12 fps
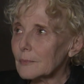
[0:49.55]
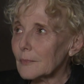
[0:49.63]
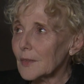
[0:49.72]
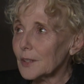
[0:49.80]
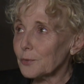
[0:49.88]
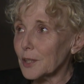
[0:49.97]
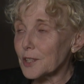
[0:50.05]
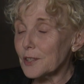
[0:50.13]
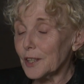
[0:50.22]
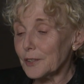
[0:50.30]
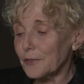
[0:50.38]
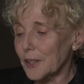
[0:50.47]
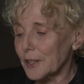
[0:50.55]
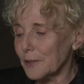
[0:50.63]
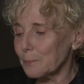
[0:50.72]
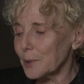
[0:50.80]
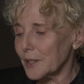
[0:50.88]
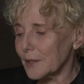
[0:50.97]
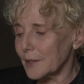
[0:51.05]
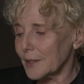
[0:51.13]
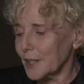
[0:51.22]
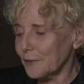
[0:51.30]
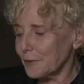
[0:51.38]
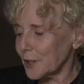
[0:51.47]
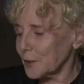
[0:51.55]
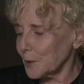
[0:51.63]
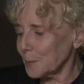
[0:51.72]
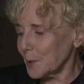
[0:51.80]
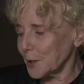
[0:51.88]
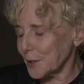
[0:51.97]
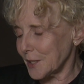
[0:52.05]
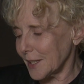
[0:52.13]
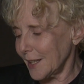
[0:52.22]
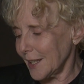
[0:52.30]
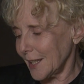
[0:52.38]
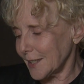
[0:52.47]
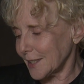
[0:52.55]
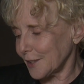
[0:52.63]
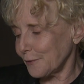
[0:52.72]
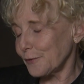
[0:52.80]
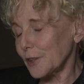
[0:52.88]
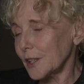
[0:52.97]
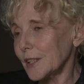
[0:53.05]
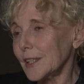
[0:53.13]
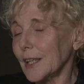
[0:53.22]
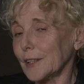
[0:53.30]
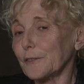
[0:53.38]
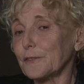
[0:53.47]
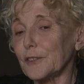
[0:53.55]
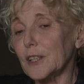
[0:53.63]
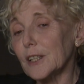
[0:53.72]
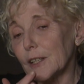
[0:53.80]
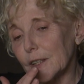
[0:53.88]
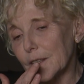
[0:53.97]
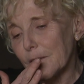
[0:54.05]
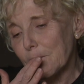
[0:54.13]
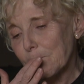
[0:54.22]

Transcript: It was not very difficult because in that field,